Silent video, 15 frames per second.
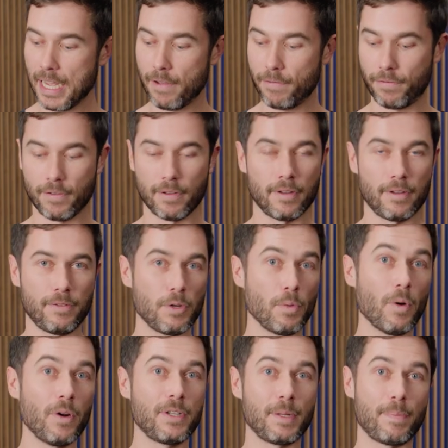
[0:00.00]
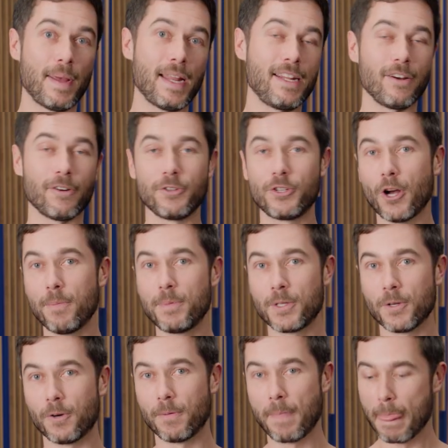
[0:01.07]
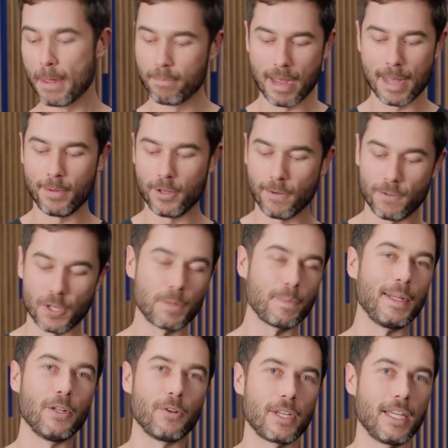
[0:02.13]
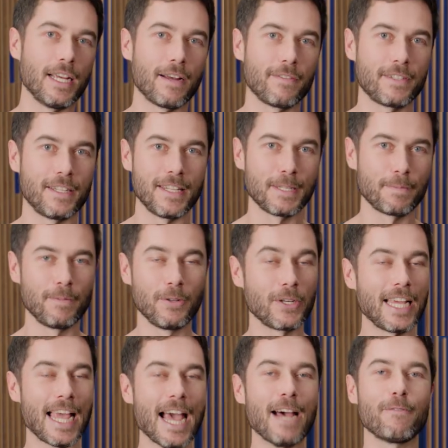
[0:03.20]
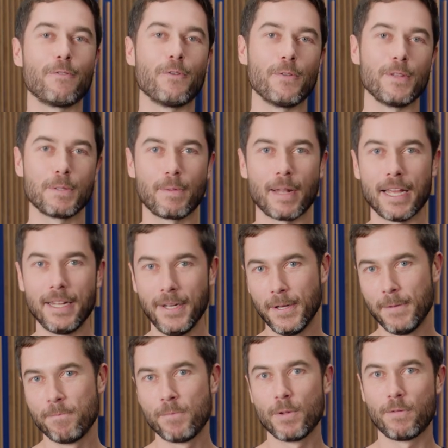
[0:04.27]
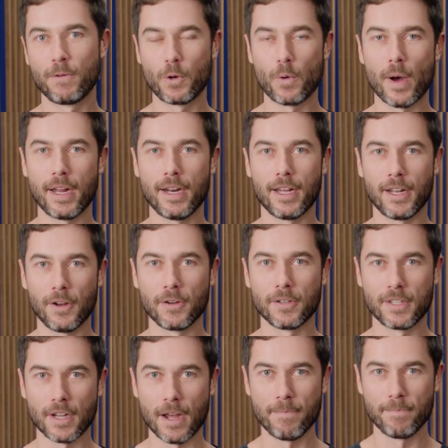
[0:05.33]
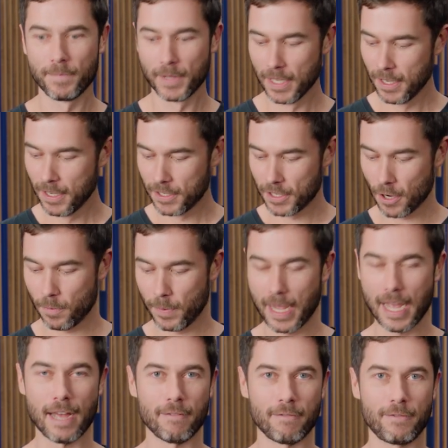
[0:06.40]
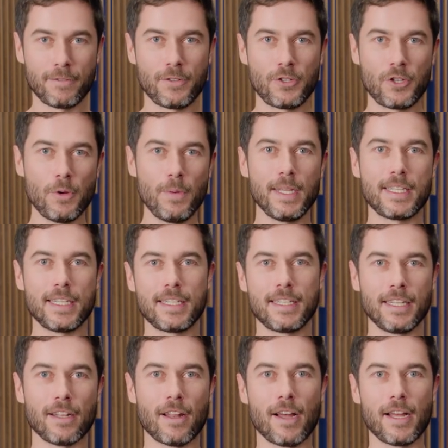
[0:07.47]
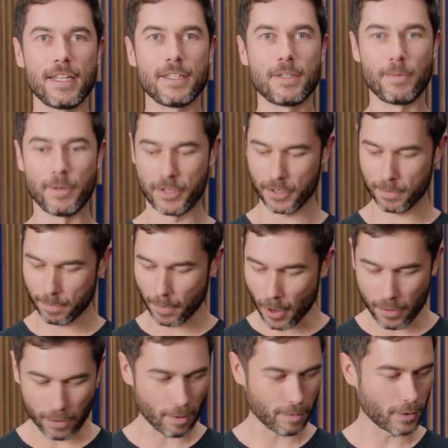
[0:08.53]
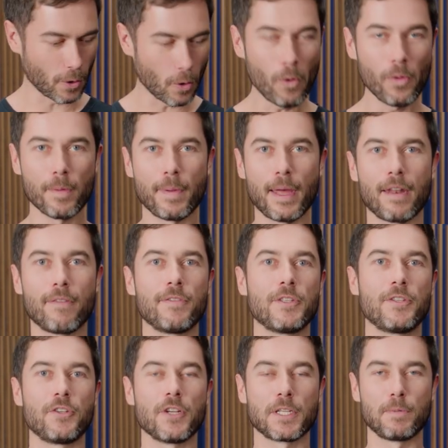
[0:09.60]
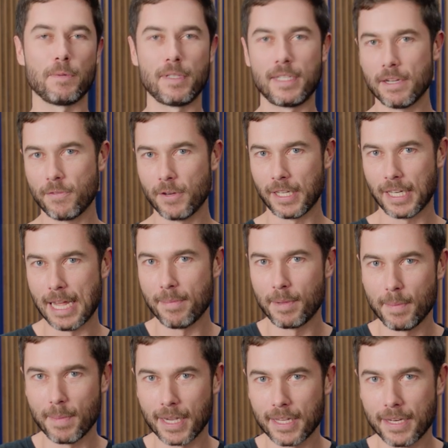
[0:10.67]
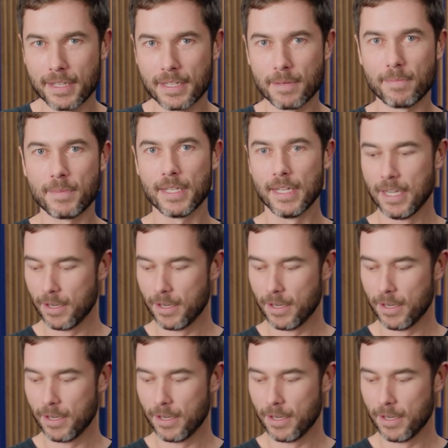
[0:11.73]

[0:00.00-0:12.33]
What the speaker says: if you want, depending on jobs, or maybe you've just been looking out for this plate for quite a long time. So we have two existing lines, which both offer all the benefits just with different clamping mechanisms